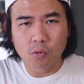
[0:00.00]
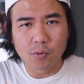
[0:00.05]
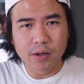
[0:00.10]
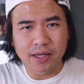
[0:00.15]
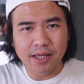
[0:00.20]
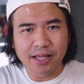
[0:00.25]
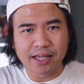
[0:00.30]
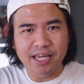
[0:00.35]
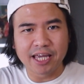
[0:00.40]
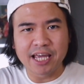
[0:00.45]
we
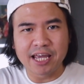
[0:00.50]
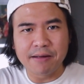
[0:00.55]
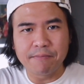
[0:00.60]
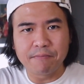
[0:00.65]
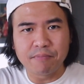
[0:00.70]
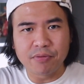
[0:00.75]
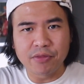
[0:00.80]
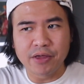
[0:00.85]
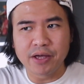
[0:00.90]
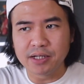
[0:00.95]
can
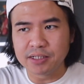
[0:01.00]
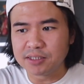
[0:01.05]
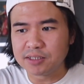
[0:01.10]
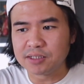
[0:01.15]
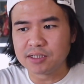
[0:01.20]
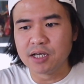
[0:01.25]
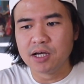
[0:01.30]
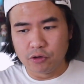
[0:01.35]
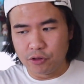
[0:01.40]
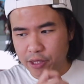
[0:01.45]
keep
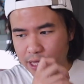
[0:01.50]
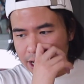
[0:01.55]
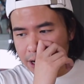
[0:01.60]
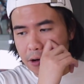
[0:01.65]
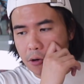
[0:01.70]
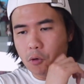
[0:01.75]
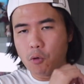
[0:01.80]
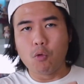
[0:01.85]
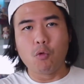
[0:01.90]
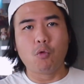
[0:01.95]
this
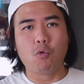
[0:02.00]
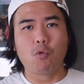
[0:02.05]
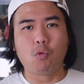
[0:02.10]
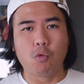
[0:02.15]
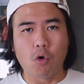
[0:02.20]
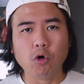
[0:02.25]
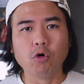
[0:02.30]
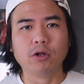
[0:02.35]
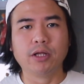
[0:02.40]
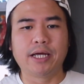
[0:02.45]
thing
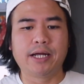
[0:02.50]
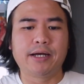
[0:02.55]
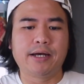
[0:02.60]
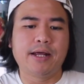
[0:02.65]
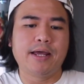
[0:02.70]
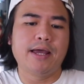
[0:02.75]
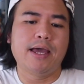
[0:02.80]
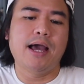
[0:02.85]
rolling.